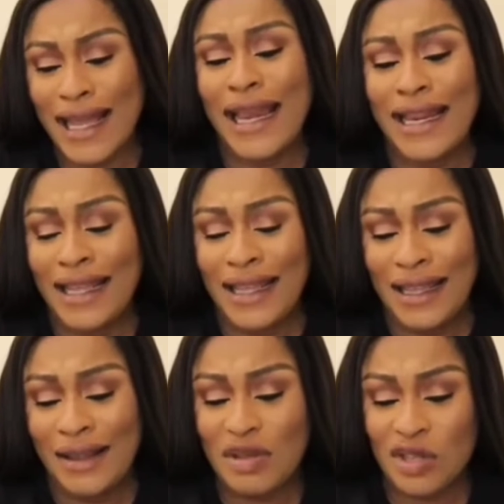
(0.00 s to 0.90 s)
had any
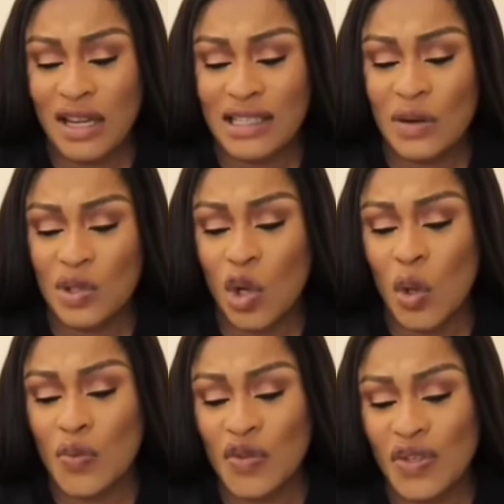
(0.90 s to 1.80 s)
misunderstanding with
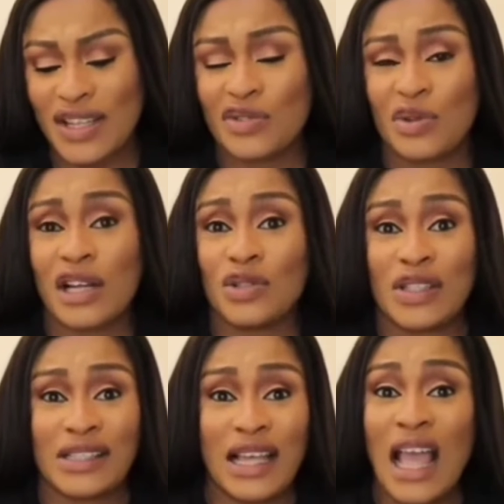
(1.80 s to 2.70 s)
Ogom series as
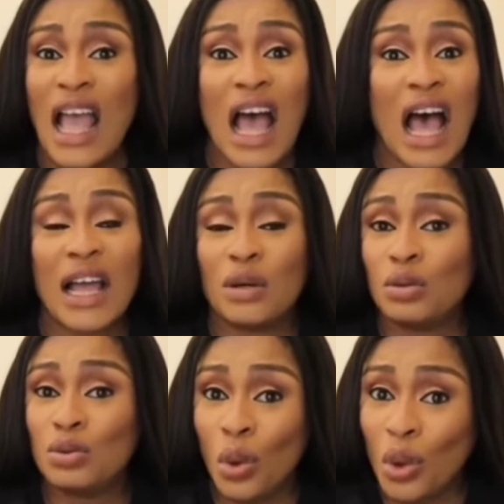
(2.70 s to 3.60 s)
reactors say? I
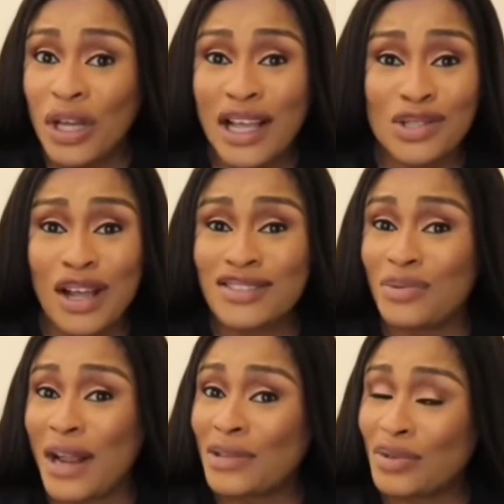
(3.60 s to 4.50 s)
don't know. You guys are
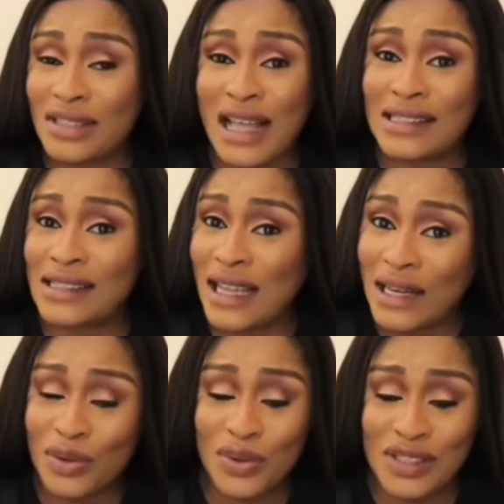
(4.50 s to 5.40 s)
as the reactors that are
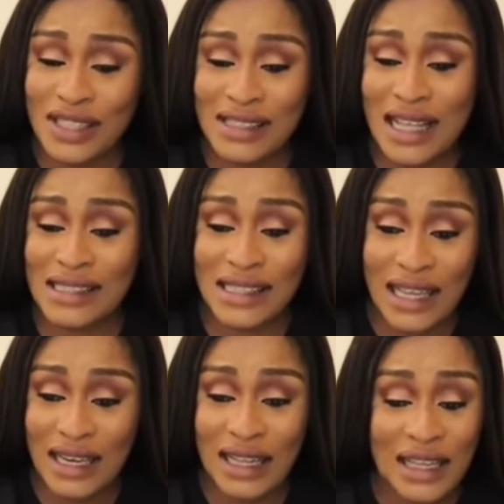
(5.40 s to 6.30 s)
saying all those things they're
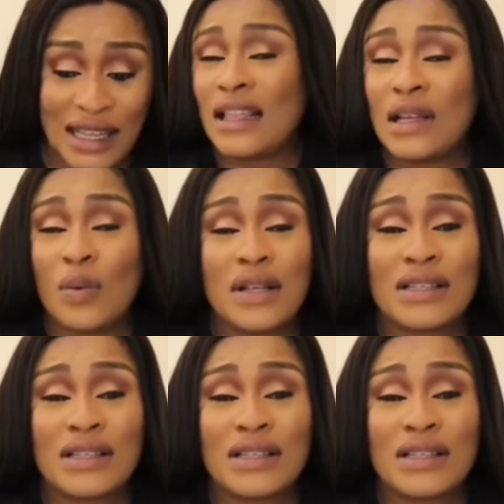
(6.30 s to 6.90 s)
saying. I think